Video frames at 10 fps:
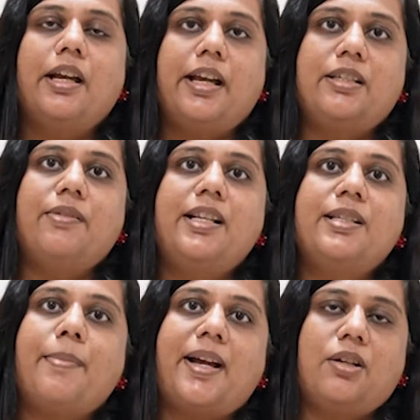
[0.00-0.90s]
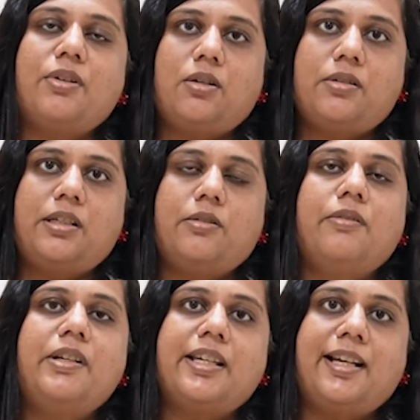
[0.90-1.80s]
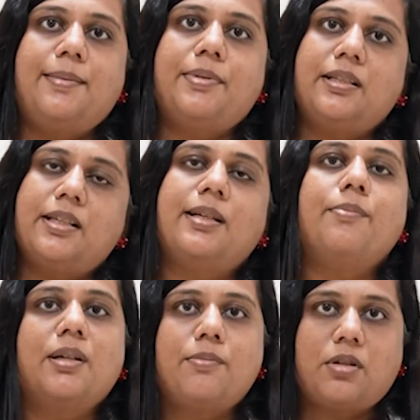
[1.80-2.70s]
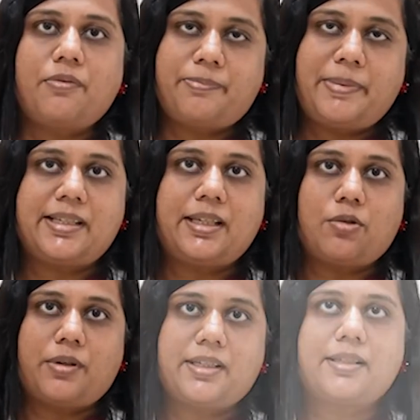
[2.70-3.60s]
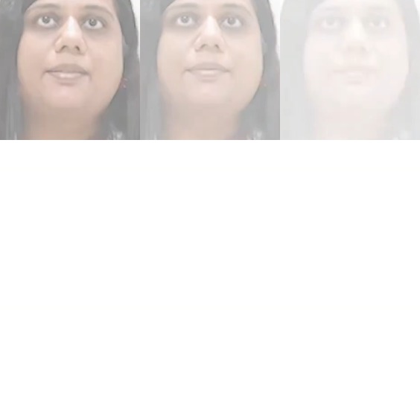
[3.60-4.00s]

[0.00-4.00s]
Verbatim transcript: as well as myoinositol which helps in the symptoms of PCOS.